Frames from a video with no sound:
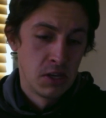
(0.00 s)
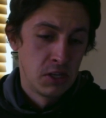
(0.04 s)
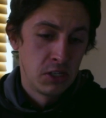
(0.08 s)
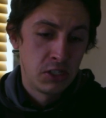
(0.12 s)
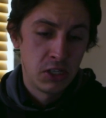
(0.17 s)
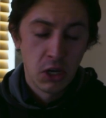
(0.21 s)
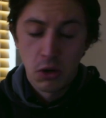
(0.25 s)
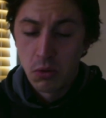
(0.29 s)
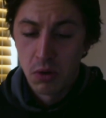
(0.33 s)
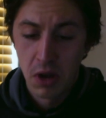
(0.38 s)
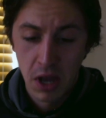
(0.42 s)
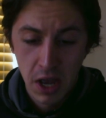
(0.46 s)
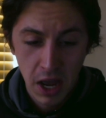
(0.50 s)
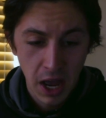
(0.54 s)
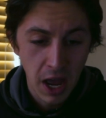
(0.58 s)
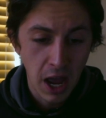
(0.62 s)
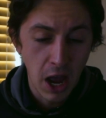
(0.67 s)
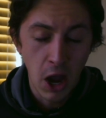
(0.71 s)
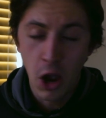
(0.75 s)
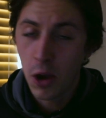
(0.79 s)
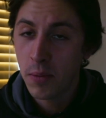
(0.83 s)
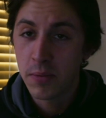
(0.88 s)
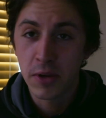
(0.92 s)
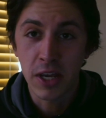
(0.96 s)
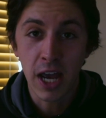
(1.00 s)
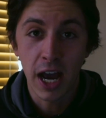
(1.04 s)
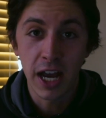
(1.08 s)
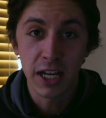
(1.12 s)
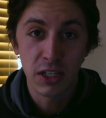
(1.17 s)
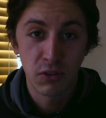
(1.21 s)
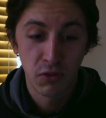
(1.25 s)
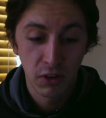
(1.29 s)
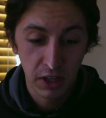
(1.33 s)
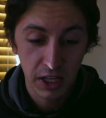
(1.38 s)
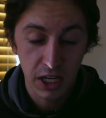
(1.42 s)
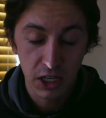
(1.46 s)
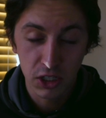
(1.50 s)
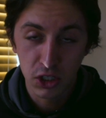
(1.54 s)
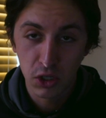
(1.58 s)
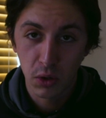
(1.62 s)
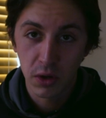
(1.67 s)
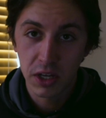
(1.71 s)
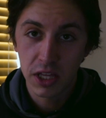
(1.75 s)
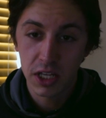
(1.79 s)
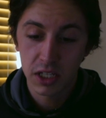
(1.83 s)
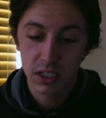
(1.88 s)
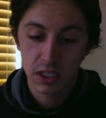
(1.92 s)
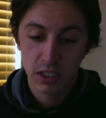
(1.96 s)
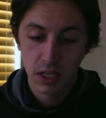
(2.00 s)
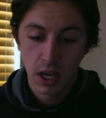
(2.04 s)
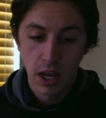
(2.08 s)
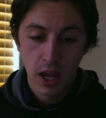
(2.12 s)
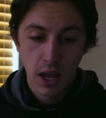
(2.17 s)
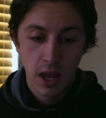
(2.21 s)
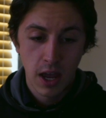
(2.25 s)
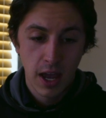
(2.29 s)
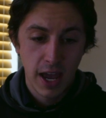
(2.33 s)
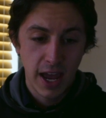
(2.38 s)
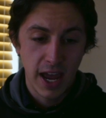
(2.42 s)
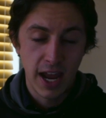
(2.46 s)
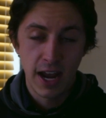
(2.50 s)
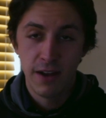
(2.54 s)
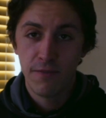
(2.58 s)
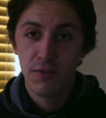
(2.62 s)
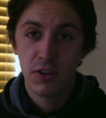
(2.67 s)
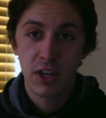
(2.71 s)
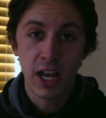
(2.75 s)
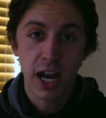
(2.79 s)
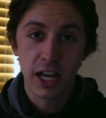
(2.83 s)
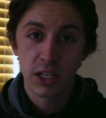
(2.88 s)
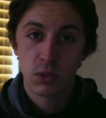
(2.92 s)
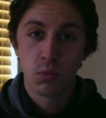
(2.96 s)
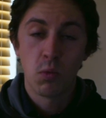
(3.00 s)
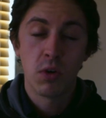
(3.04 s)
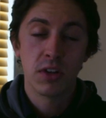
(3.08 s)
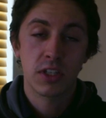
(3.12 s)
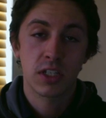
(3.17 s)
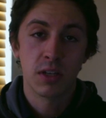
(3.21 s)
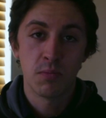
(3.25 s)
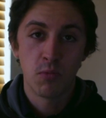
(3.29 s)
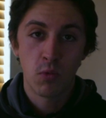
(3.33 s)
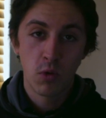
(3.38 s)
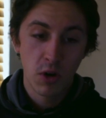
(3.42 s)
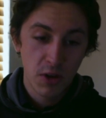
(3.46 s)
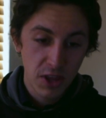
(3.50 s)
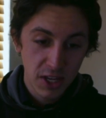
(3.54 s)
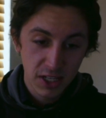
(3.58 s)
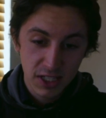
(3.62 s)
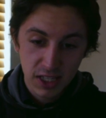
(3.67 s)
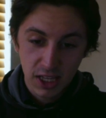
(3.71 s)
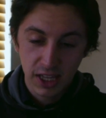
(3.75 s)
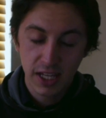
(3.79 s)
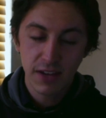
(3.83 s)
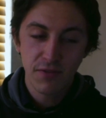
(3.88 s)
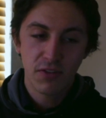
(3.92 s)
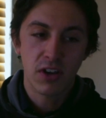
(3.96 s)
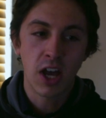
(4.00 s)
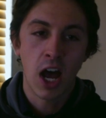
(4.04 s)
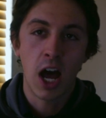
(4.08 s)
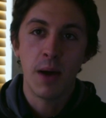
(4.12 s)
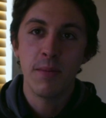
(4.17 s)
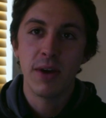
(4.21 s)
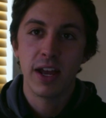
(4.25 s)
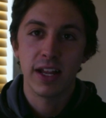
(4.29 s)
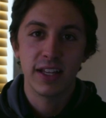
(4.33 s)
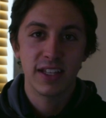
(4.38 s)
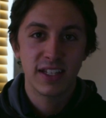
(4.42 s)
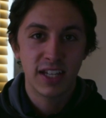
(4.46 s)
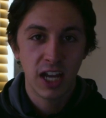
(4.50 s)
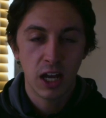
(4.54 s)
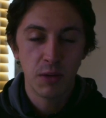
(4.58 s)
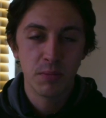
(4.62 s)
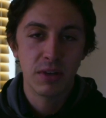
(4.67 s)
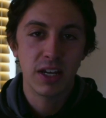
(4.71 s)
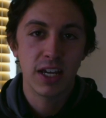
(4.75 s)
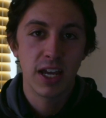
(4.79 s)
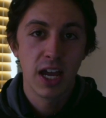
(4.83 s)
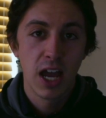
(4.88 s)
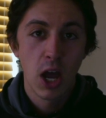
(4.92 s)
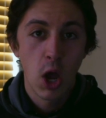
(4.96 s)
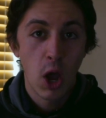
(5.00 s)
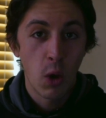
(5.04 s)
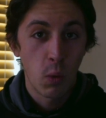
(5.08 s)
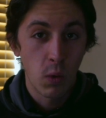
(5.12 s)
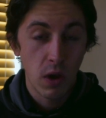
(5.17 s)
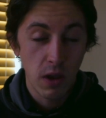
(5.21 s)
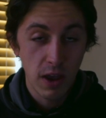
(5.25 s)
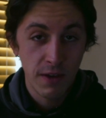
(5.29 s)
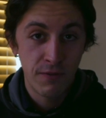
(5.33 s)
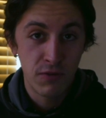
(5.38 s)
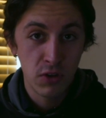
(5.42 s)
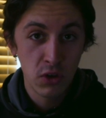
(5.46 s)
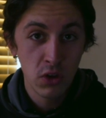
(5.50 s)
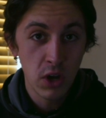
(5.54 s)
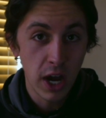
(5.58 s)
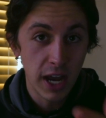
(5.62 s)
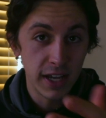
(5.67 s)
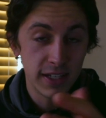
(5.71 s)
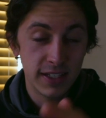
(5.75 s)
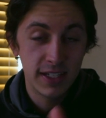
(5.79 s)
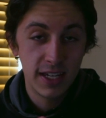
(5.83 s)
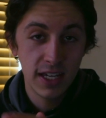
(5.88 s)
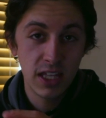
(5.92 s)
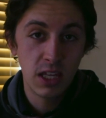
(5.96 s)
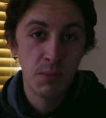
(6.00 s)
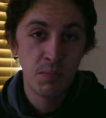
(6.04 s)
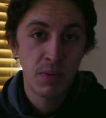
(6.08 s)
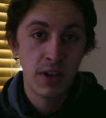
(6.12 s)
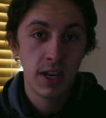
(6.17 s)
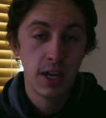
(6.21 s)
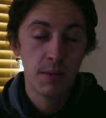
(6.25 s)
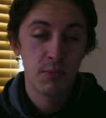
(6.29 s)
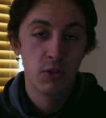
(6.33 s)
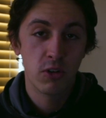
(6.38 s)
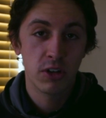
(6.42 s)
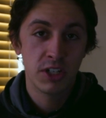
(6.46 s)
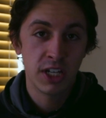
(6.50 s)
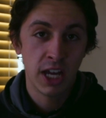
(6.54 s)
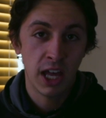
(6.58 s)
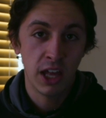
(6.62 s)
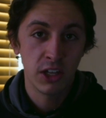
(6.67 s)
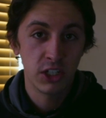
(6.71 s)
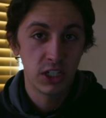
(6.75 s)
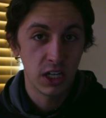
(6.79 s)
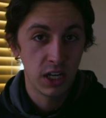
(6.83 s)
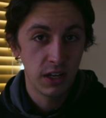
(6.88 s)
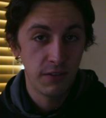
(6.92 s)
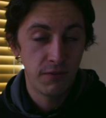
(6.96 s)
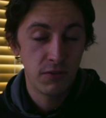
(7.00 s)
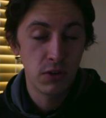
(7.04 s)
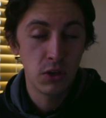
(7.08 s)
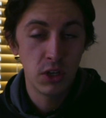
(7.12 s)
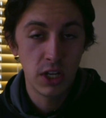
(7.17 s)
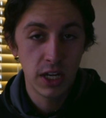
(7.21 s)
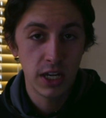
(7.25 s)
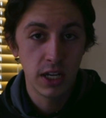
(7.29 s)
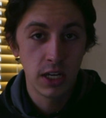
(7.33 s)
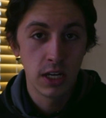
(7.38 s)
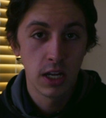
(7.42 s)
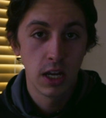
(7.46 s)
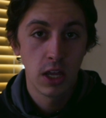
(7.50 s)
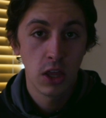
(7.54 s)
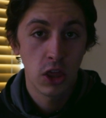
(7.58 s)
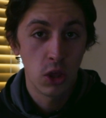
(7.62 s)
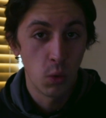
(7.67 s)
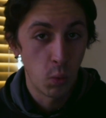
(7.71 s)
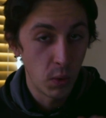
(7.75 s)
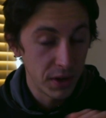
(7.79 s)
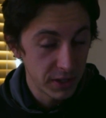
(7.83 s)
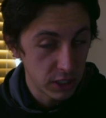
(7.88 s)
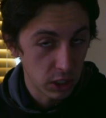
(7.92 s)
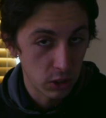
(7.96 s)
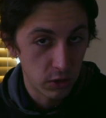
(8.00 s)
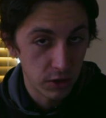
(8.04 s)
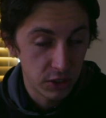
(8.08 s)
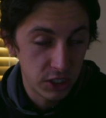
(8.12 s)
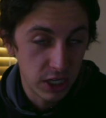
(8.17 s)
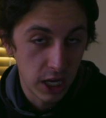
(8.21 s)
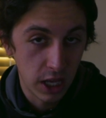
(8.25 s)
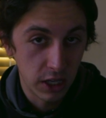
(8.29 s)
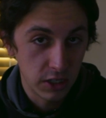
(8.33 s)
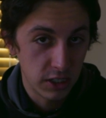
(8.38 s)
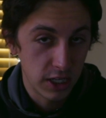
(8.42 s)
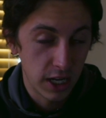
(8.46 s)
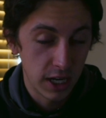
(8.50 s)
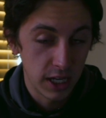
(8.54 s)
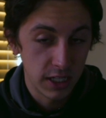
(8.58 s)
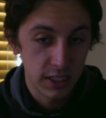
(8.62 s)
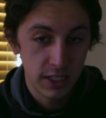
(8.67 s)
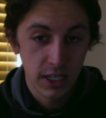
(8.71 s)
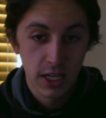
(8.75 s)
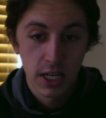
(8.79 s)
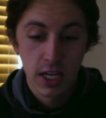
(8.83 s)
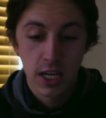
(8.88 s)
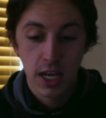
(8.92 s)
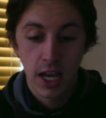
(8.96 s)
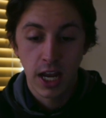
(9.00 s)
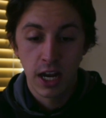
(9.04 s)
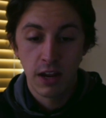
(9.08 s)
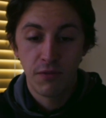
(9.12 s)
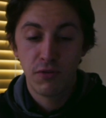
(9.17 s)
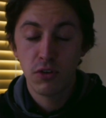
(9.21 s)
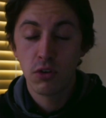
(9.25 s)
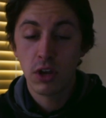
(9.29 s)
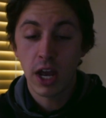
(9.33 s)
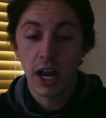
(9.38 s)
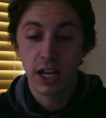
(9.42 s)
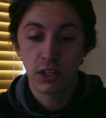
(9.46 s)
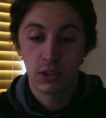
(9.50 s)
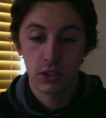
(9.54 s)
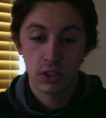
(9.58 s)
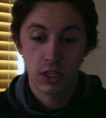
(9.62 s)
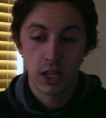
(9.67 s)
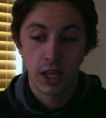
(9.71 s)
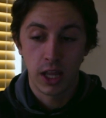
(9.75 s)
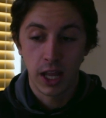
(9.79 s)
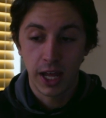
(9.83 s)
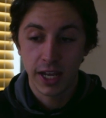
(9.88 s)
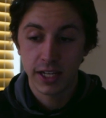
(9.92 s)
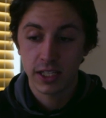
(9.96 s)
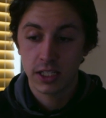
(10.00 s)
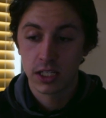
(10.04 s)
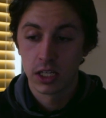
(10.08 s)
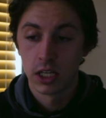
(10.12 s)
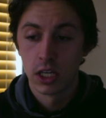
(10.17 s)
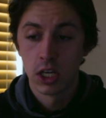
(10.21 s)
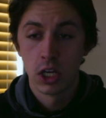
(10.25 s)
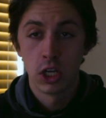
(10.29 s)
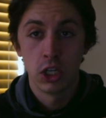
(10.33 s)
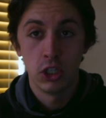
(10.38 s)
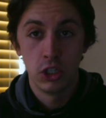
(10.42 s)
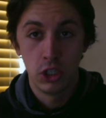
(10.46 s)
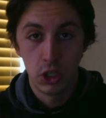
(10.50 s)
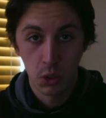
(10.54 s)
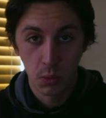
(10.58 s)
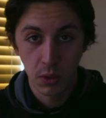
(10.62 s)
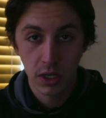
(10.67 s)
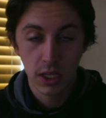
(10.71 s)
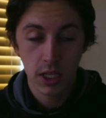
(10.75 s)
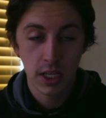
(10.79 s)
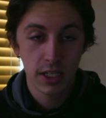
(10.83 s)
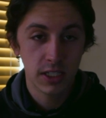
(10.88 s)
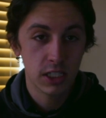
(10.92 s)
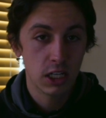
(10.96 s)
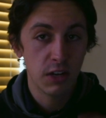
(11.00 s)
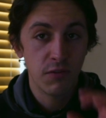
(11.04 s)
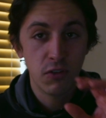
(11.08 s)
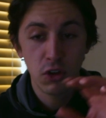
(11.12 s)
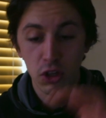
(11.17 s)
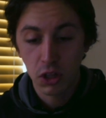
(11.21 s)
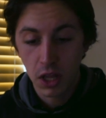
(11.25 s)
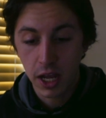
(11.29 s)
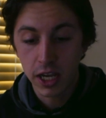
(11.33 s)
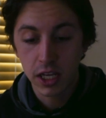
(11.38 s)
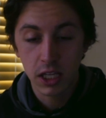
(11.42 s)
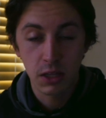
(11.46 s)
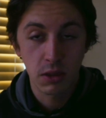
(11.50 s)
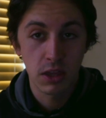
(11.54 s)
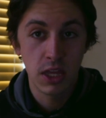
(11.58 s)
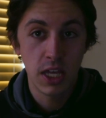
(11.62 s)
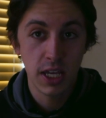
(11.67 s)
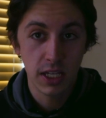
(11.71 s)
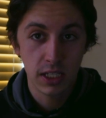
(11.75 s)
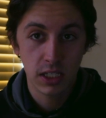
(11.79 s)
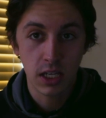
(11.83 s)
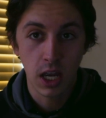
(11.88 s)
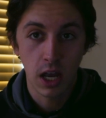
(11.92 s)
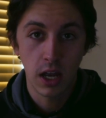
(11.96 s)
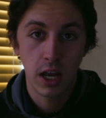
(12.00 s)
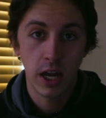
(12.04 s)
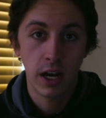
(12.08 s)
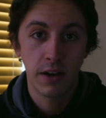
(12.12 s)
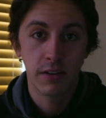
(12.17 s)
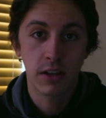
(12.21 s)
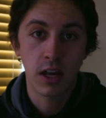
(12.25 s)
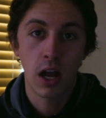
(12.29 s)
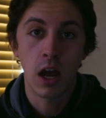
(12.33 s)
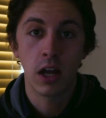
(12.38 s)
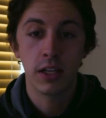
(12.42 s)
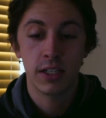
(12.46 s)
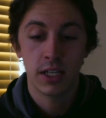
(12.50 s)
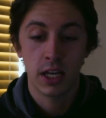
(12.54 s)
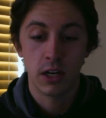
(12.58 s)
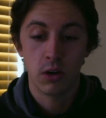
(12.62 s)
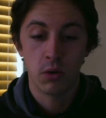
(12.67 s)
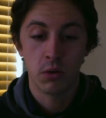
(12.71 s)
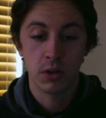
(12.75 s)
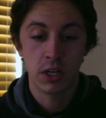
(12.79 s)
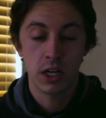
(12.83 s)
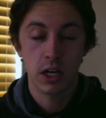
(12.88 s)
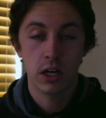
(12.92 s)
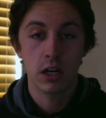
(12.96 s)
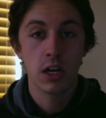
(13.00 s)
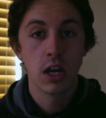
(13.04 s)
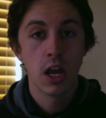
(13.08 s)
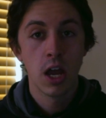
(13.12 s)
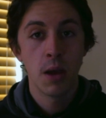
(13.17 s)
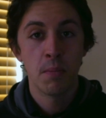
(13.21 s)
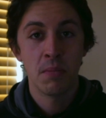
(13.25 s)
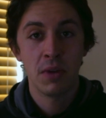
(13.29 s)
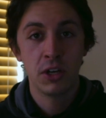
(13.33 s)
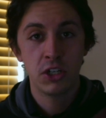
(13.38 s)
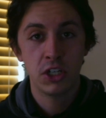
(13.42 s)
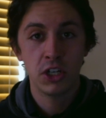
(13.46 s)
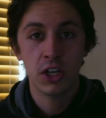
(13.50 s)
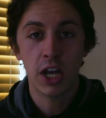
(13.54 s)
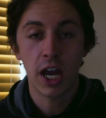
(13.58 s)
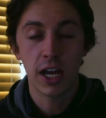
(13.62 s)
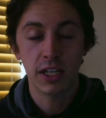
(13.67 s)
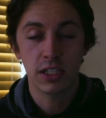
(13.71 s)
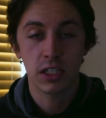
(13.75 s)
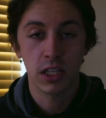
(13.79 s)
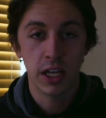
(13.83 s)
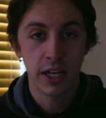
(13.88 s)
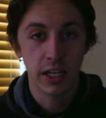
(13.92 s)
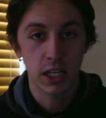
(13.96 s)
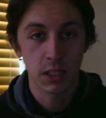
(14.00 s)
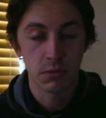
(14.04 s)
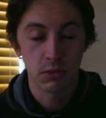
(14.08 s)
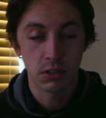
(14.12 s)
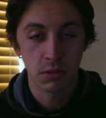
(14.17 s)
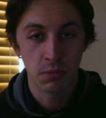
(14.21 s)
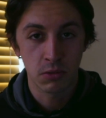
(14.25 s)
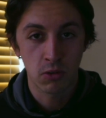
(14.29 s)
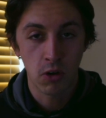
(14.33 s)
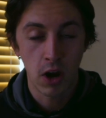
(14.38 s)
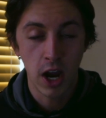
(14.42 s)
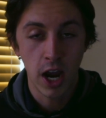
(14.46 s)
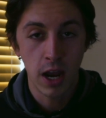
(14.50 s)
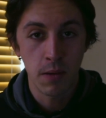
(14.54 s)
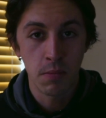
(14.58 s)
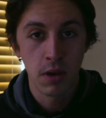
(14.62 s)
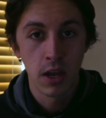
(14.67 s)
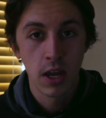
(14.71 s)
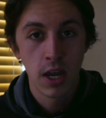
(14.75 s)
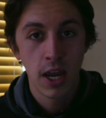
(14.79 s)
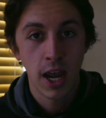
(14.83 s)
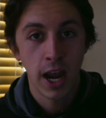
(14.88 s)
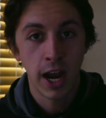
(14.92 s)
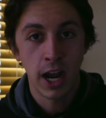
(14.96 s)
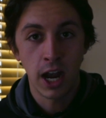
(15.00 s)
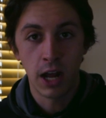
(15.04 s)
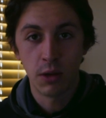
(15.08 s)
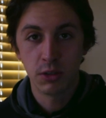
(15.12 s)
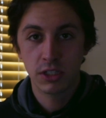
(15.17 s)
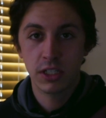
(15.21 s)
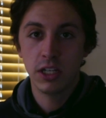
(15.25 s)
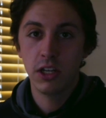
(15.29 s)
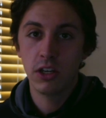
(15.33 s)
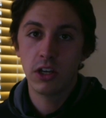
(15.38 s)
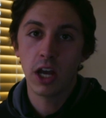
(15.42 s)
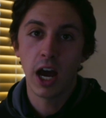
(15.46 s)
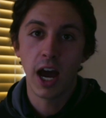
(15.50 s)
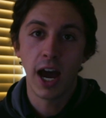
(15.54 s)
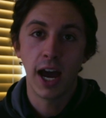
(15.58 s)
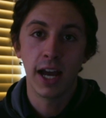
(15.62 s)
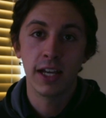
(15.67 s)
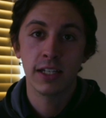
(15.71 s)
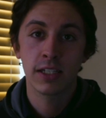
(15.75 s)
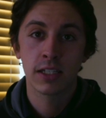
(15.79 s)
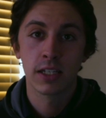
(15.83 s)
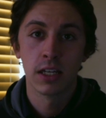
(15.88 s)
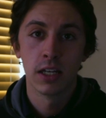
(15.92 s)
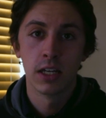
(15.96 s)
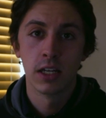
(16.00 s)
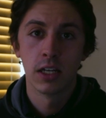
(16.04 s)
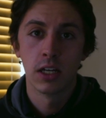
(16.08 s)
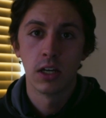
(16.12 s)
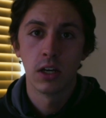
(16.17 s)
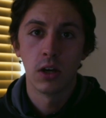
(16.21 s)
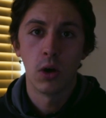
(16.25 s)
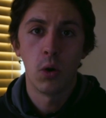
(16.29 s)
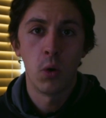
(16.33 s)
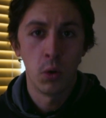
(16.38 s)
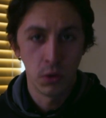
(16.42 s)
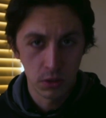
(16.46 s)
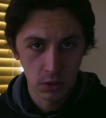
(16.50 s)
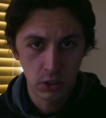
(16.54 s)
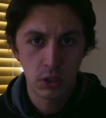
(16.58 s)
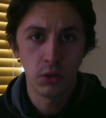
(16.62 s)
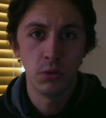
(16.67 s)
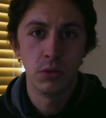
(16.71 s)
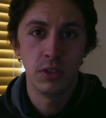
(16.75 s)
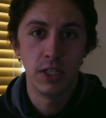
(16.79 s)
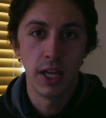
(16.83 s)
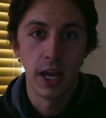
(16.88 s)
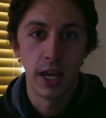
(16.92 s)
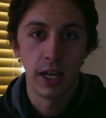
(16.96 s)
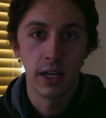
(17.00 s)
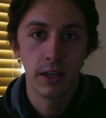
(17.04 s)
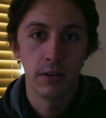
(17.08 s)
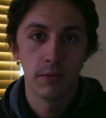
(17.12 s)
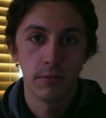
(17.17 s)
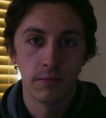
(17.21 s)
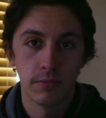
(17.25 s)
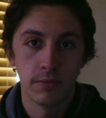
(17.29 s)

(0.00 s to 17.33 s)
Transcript: So I hope you guys really enjoy this. And if you guys want some more of this, leave a comment and tell me if you guys did the PM Grid Challenge and if you did the Winter Grid Challenge, that is. And if you guys liked doing this, and if you like this kind of content on here, make sure you guys like and subscribe, and I'll see you guys on Tuesday.